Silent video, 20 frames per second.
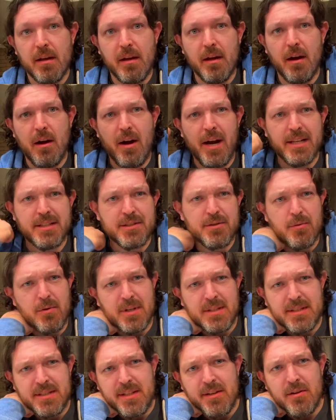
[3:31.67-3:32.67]
All right, so we're
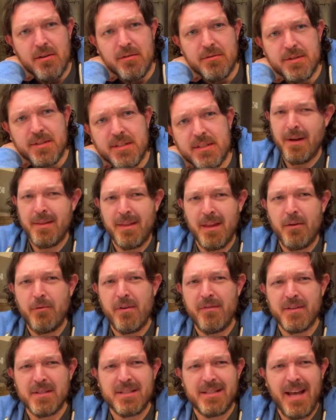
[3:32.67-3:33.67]
at zeros. I think
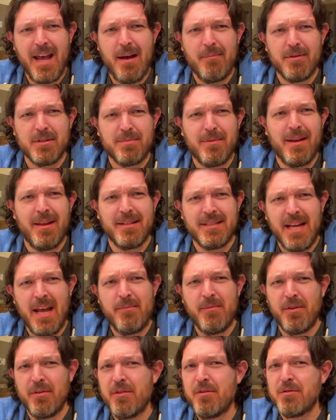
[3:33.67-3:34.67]
we've established by the
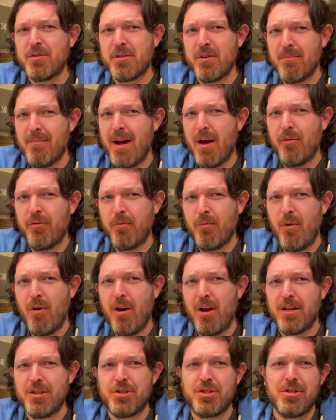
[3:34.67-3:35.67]
time you use your
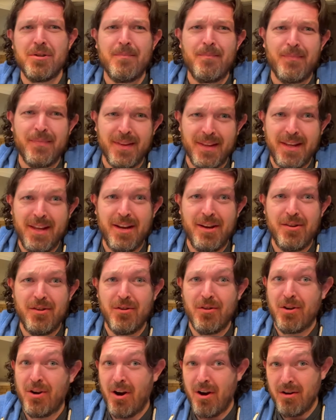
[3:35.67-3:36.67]
mouthwash, get into
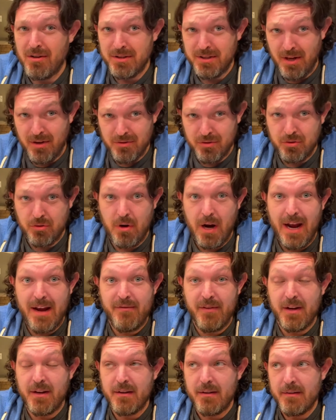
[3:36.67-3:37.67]
your car and start
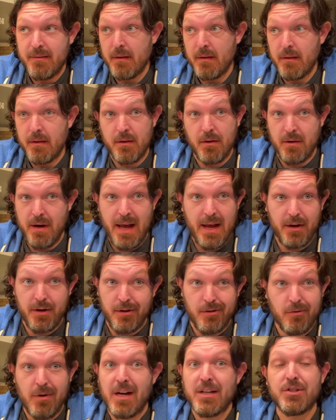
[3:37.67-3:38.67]
driving, you're not
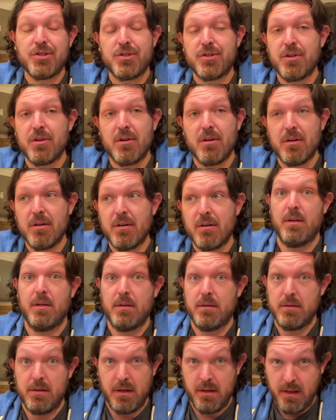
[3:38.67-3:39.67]
gonna register
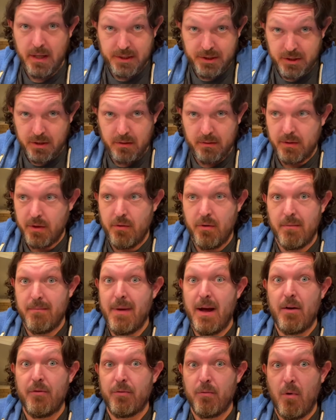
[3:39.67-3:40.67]
Unless you're doing
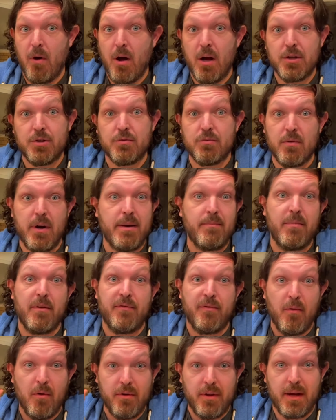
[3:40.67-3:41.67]
mouthwash right
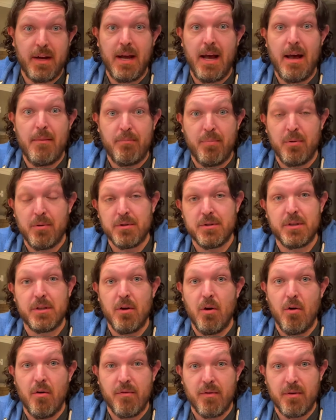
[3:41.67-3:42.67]
before the cop pulls you
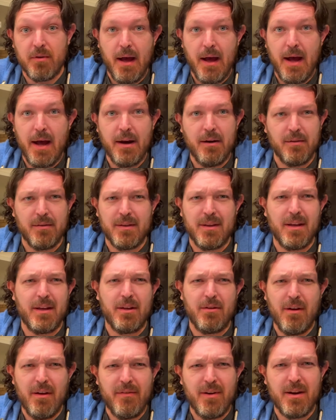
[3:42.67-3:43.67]
over, I don't think
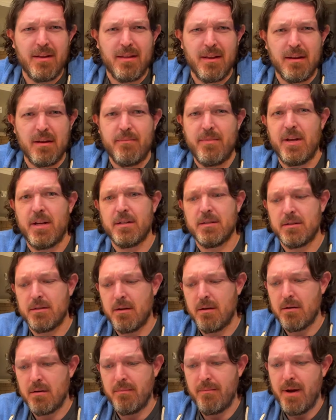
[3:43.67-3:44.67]
you have anything to be
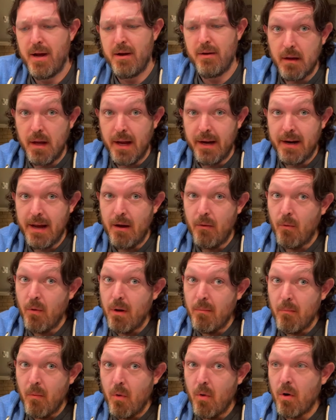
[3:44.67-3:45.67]
concerned about. I got
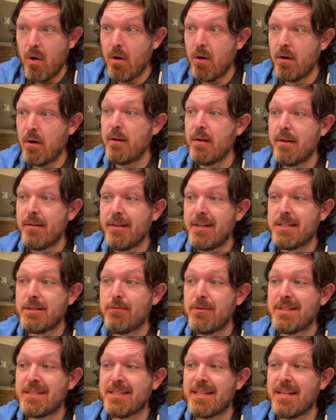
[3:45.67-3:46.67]
one more. This
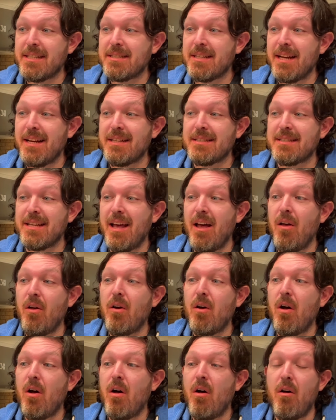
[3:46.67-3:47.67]
one says that it's
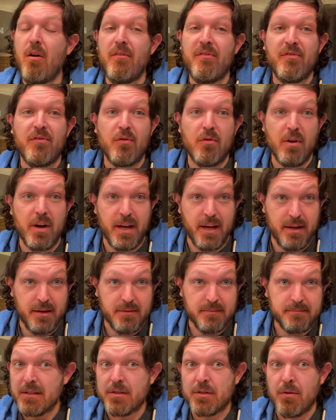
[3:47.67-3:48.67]
alcohol free.
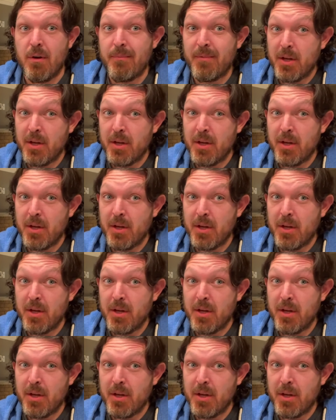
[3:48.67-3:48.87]
So I'm